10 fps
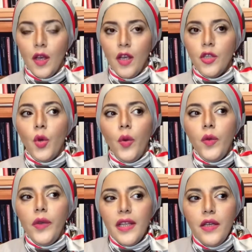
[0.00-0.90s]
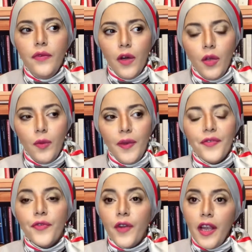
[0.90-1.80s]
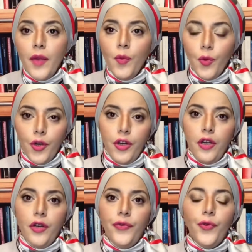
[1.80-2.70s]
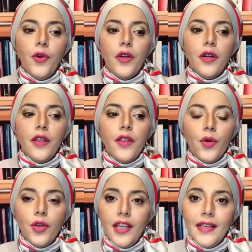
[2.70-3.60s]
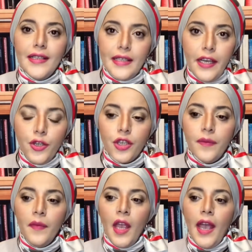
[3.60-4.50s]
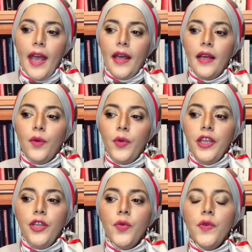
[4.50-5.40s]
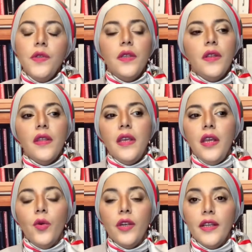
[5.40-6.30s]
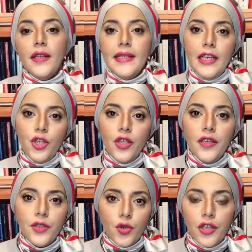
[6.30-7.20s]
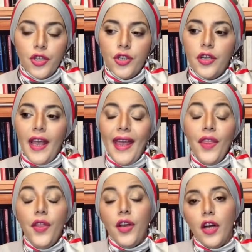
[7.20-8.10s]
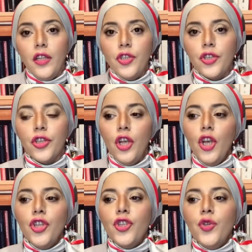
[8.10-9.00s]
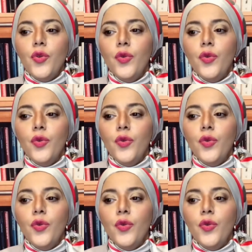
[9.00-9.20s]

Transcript: when we develop a framework for the organization, we use the organizational structure and the culture to